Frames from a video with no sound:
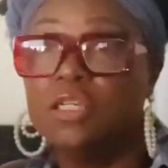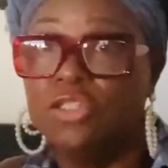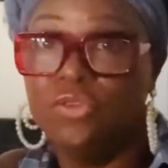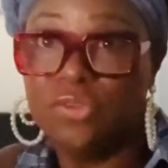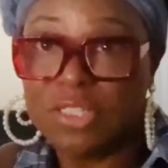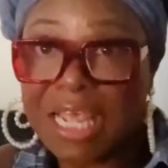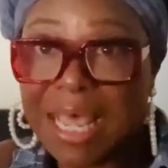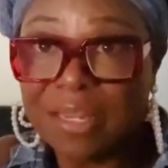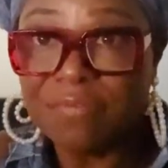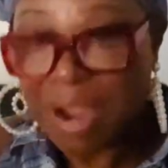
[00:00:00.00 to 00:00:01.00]
you
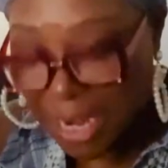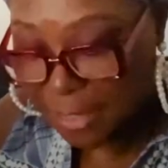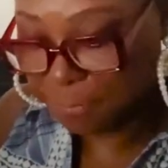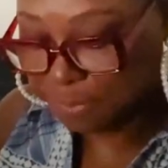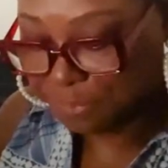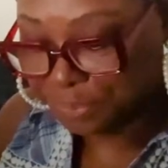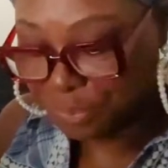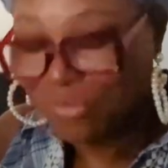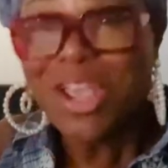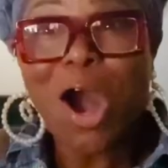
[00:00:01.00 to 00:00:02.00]
style it right.
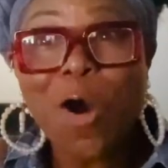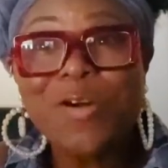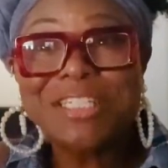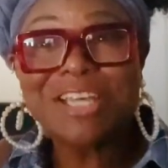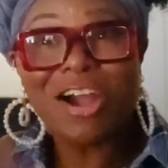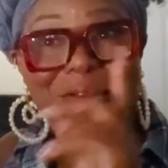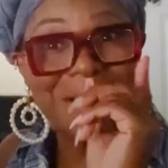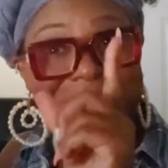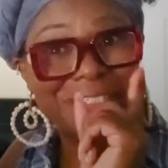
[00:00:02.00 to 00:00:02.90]
Oh, and talking about